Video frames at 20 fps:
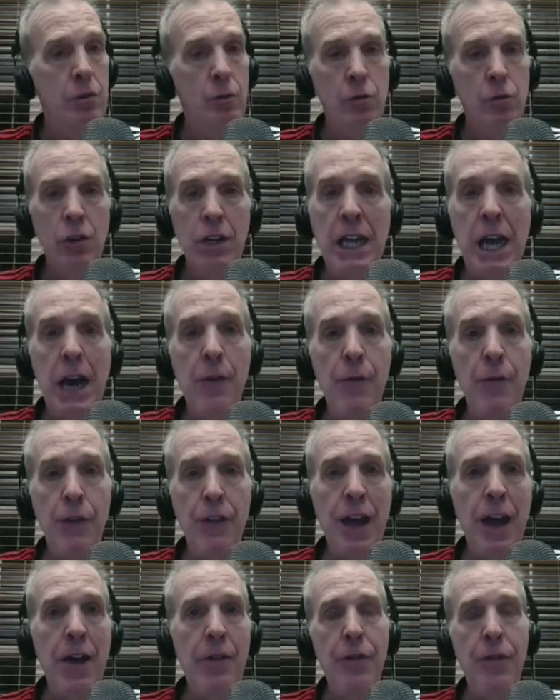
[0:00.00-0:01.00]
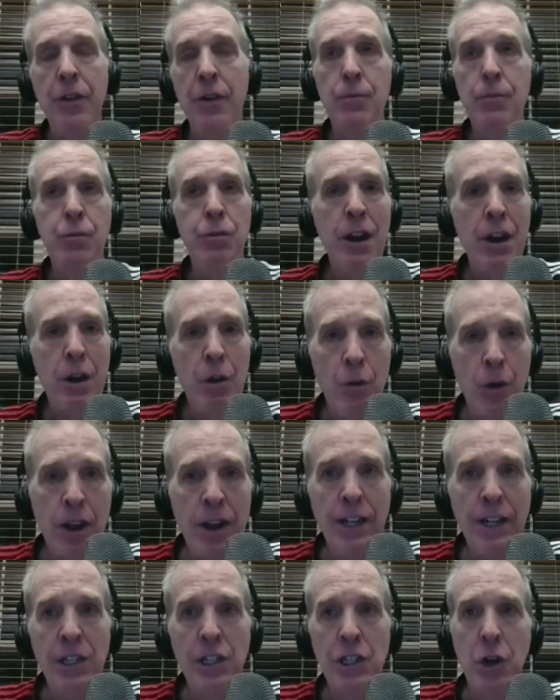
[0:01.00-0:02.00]
look out for that. The player
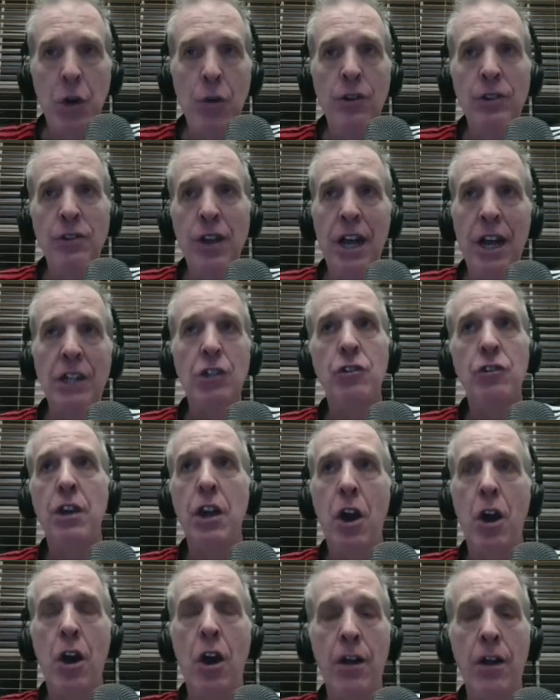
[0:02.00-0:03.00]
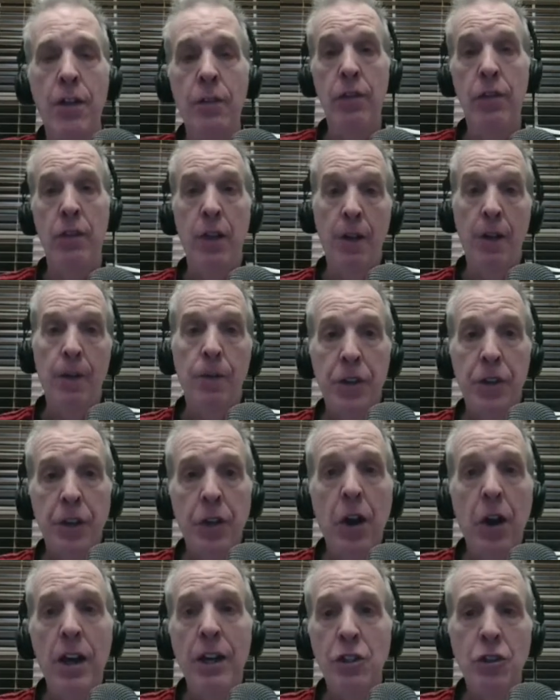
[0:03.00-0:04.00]
rating show is actually on the
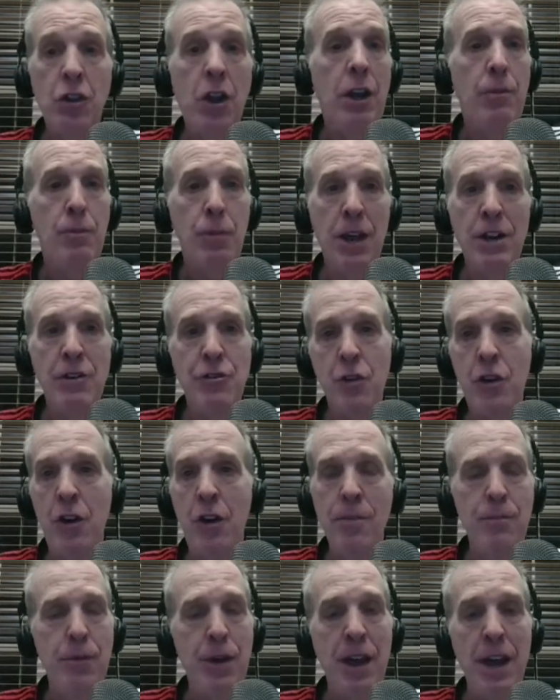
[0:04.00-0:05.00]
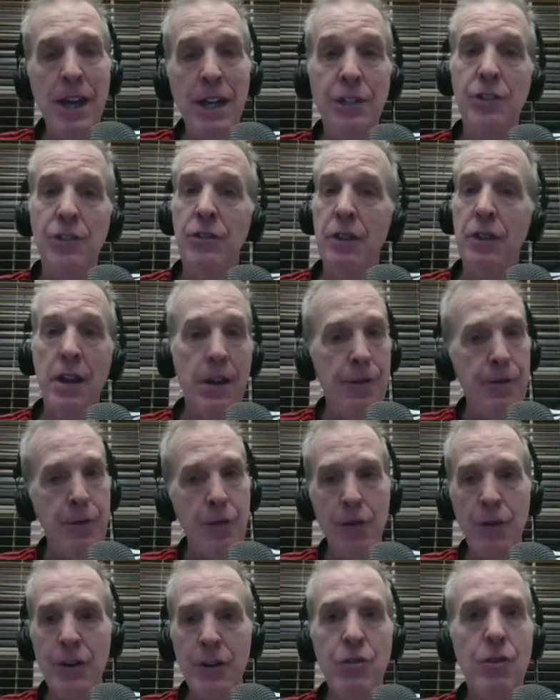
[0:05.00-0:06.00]
Cottage Talk Patreon page. If
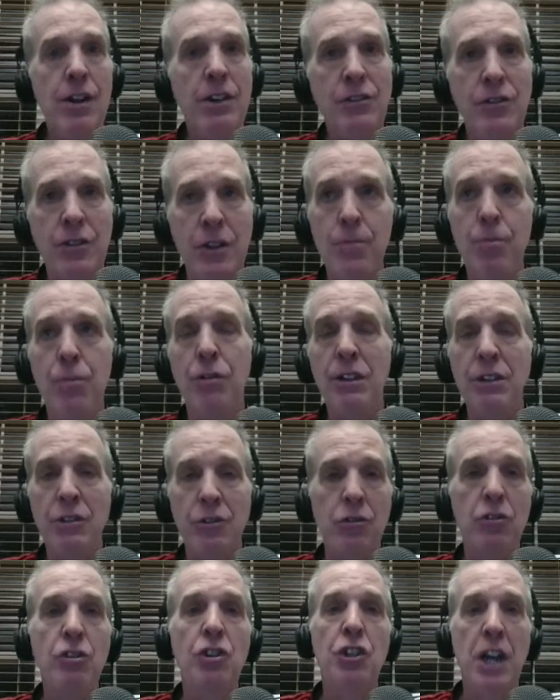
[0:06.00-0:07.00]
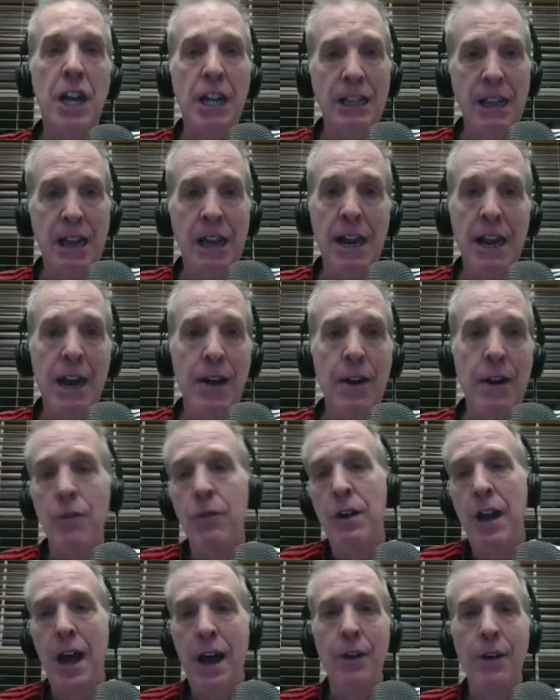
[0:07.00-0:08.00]
you're interested, please do check that out. I
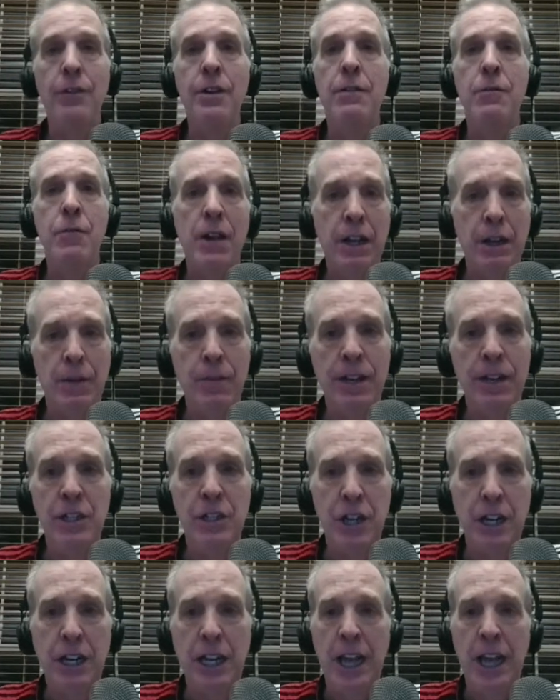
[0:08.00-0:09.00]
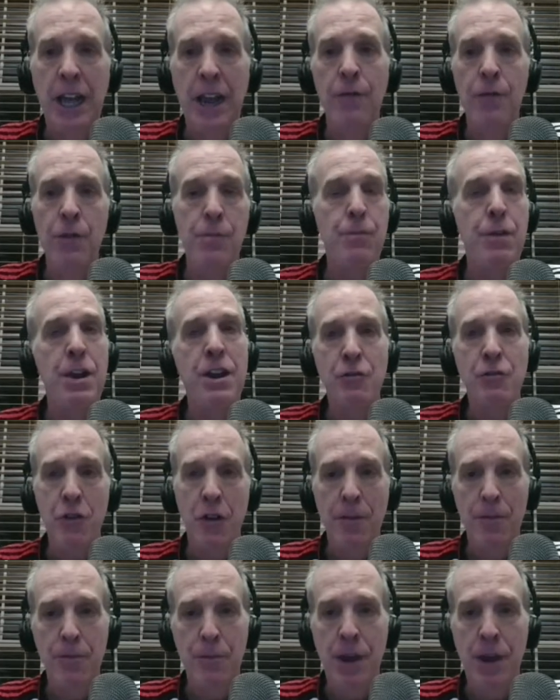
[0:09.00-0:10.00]
would highly recommend checking out the
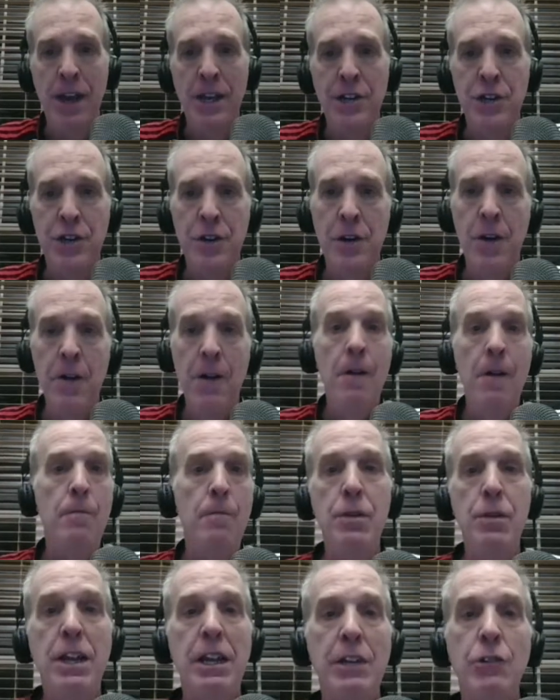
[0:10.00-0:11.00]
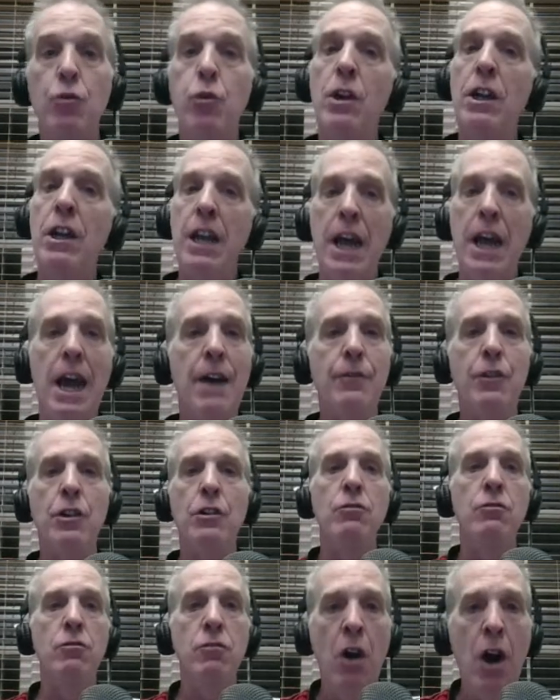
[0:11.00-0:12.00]
Patreon page because we're going to have a
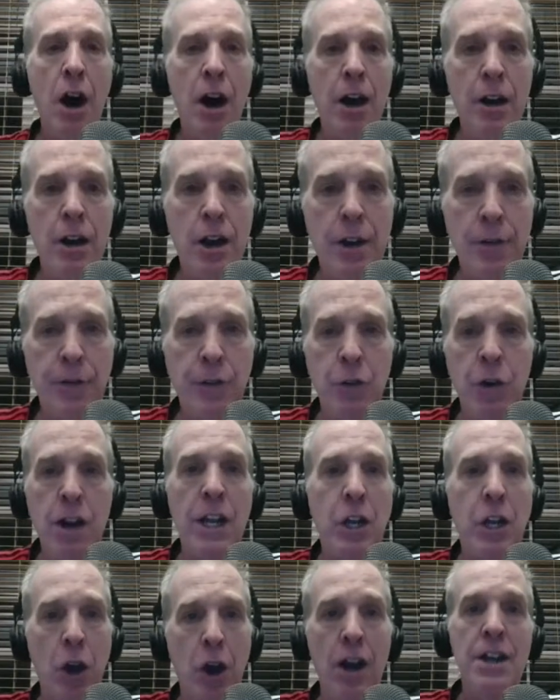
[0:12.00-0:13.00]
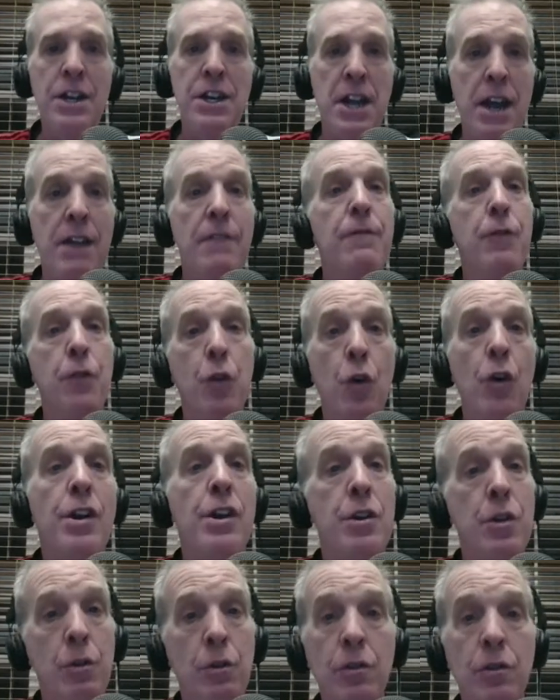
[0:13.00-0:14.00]
lot of great content for
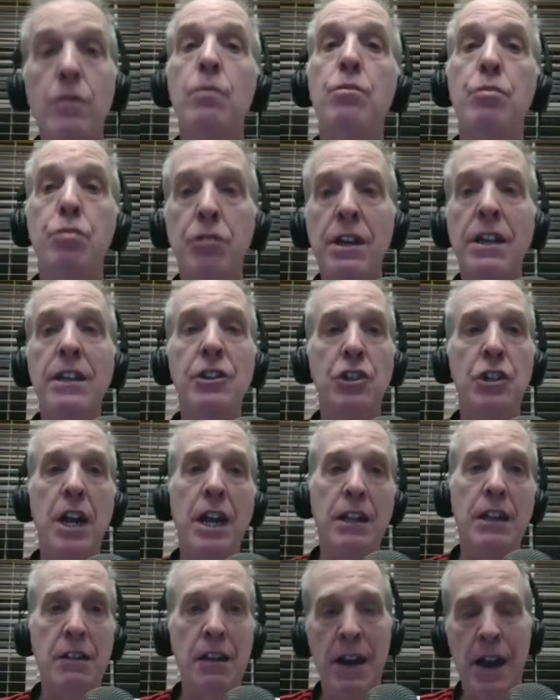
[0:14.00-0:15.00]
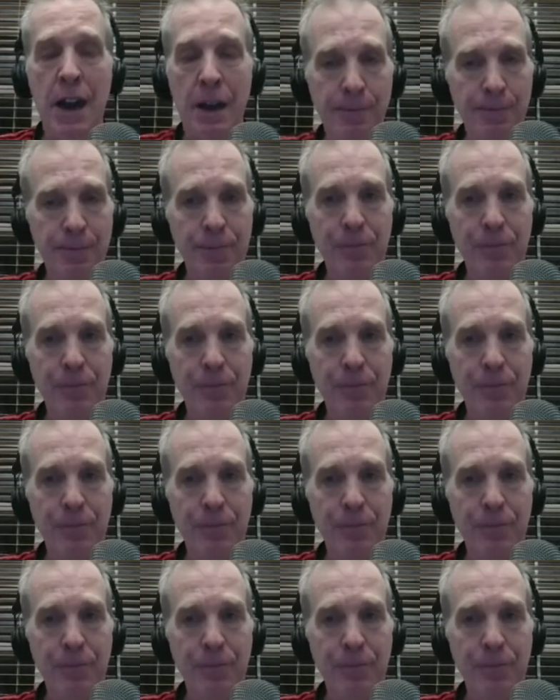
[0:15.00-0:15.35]
you. Please check that out.